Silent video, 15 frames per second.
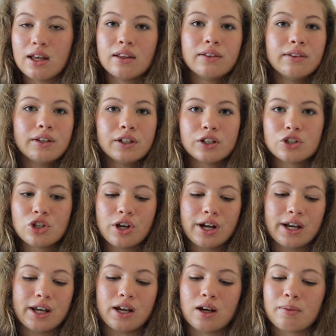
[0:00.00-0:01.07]
litter
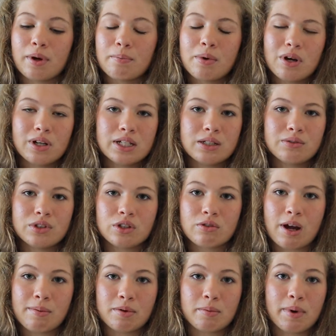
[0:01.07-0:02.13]
training, about bonding with your
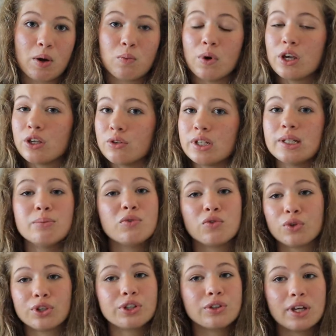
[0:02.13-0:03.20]
rabbit, about what you need
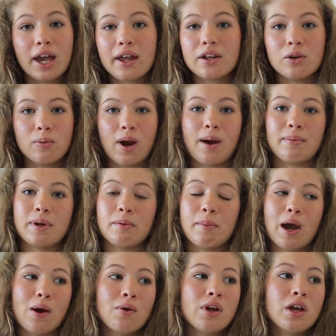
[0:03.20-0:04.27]
before you get your rabbit,
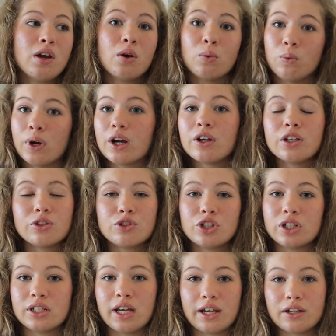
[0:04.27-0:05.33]
about where you
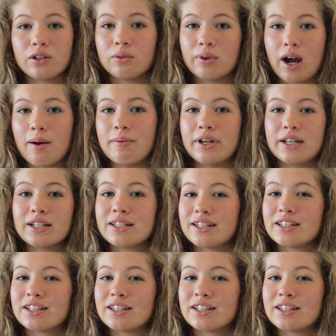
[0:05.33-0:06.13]
should get your rabbit.